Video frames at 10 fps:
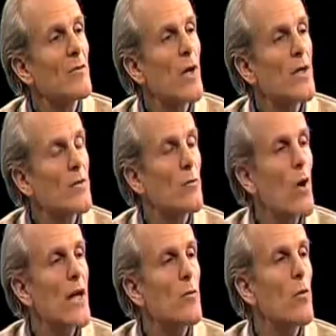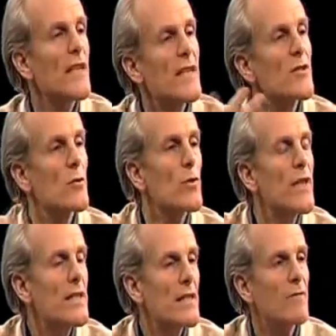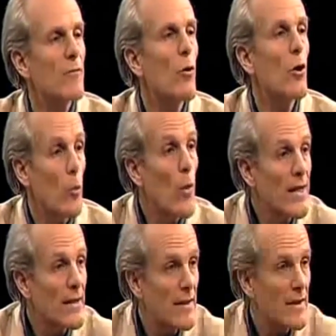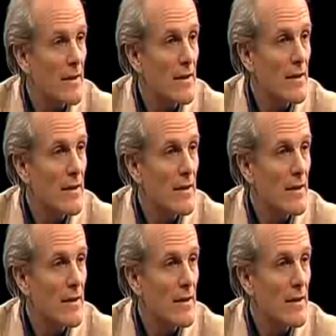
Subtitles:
What is the reason for awakening?